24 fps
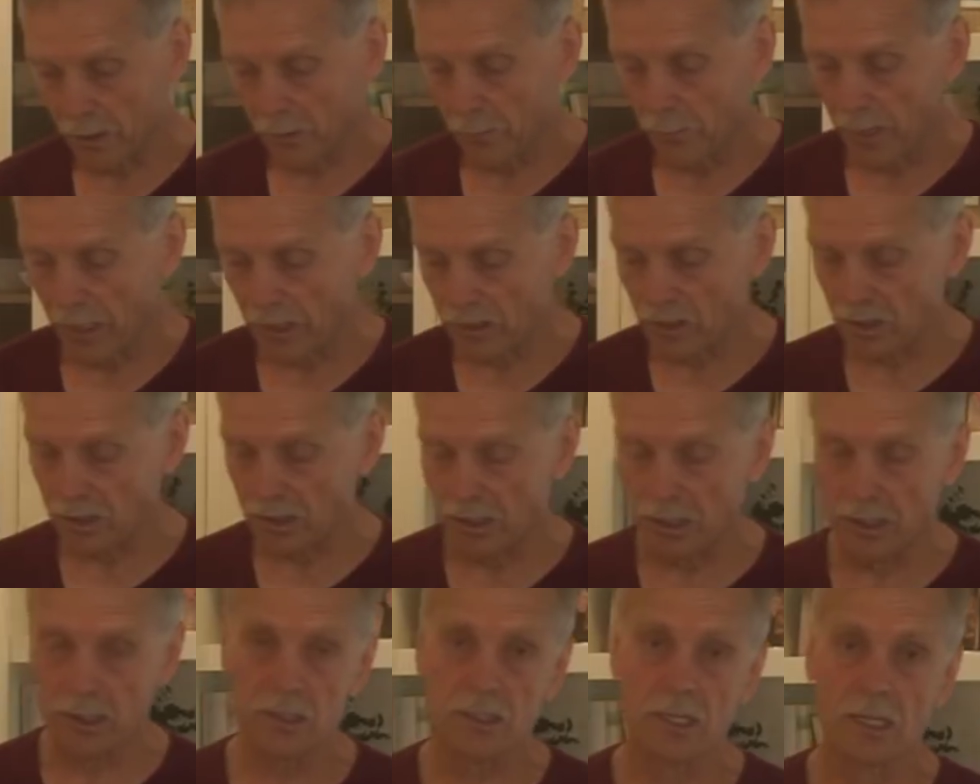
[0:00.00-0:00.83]
to
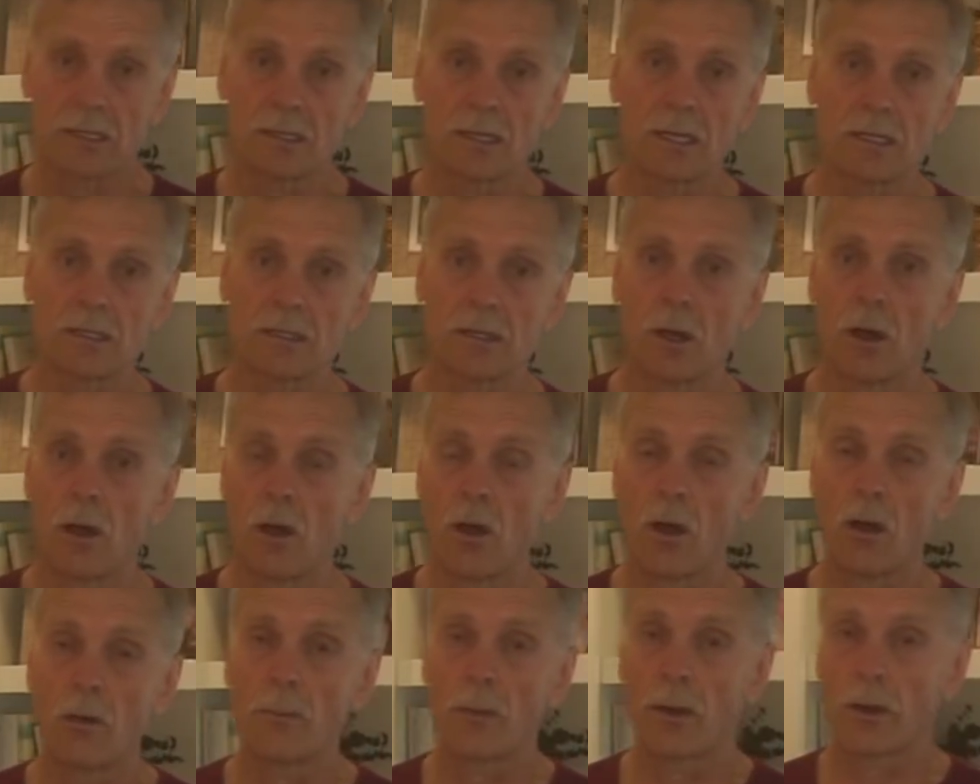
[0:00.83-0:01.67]
mention is I think the
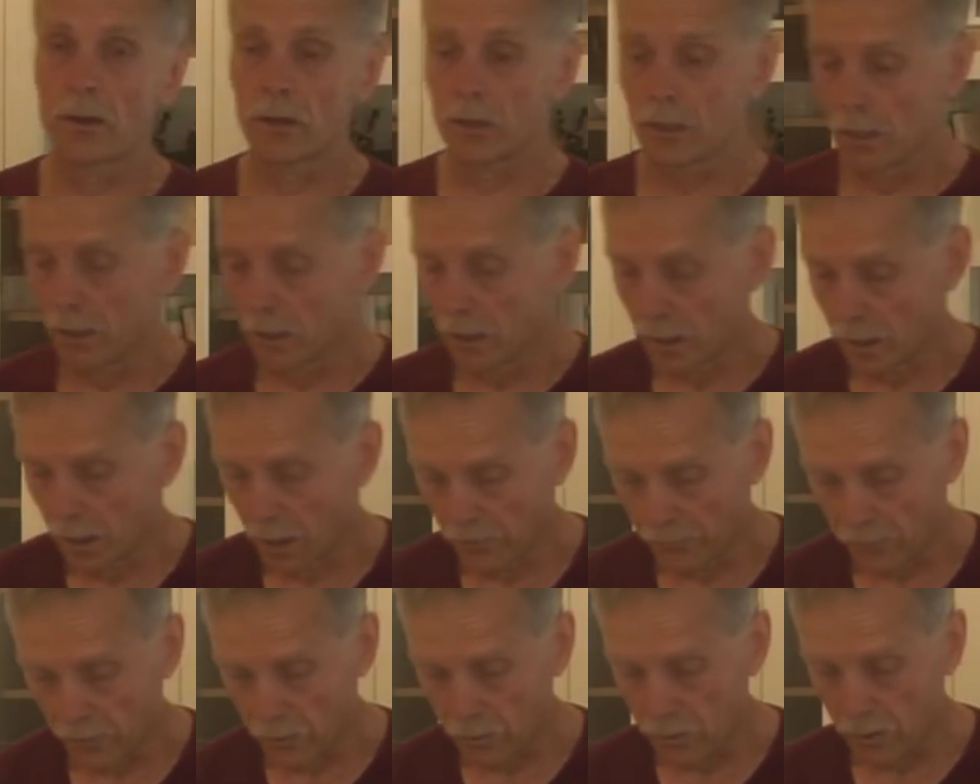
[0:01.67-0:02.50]
hallmark
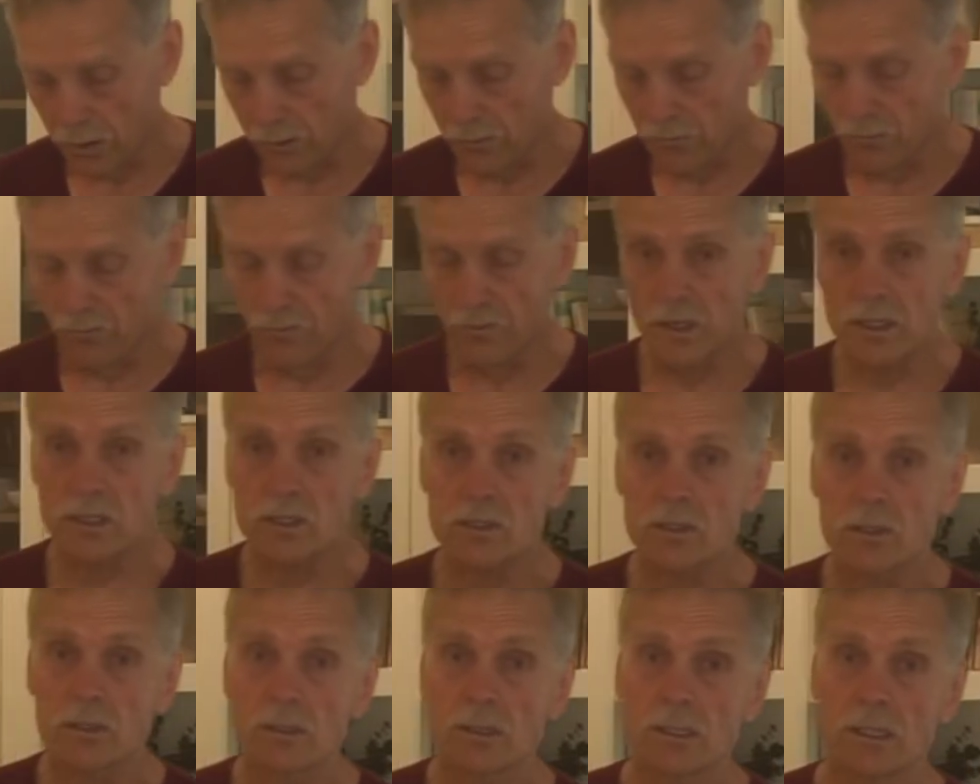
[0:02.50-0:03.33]
of a good
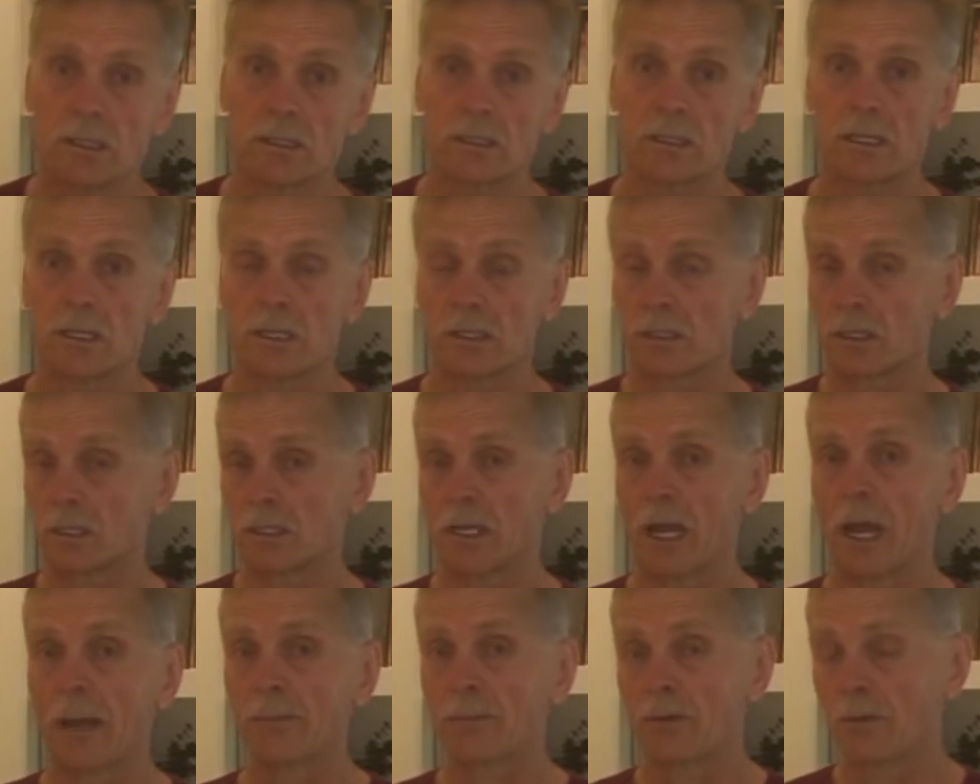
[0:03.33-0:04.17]
fixture is its
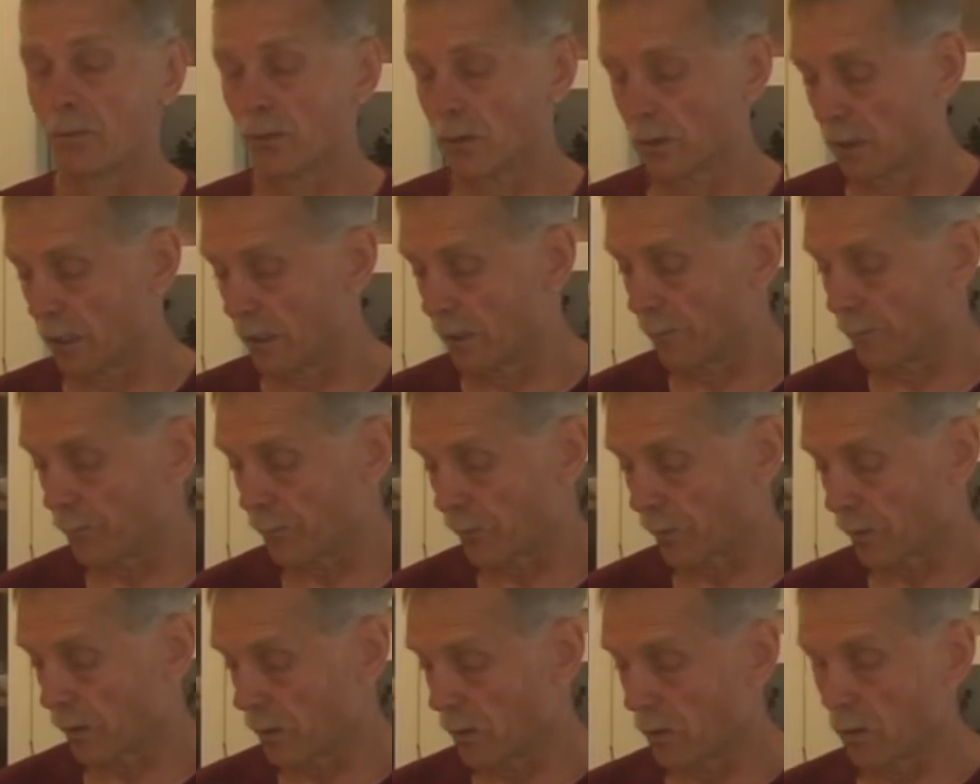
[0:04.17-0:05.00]
adaptability,
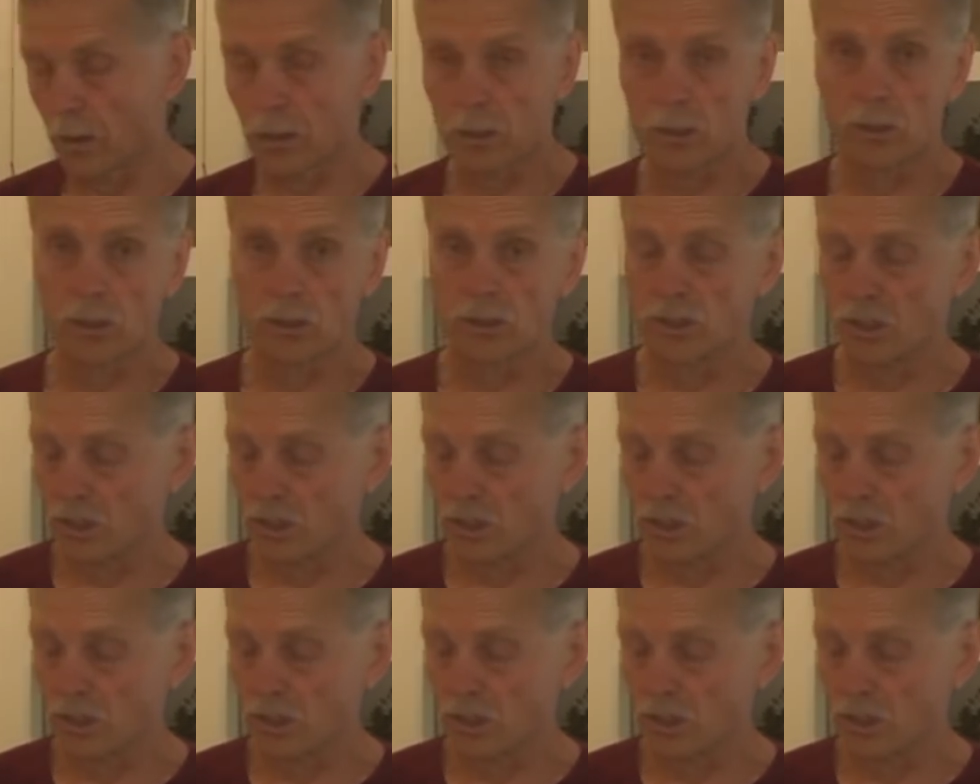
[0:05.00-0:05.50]
or a good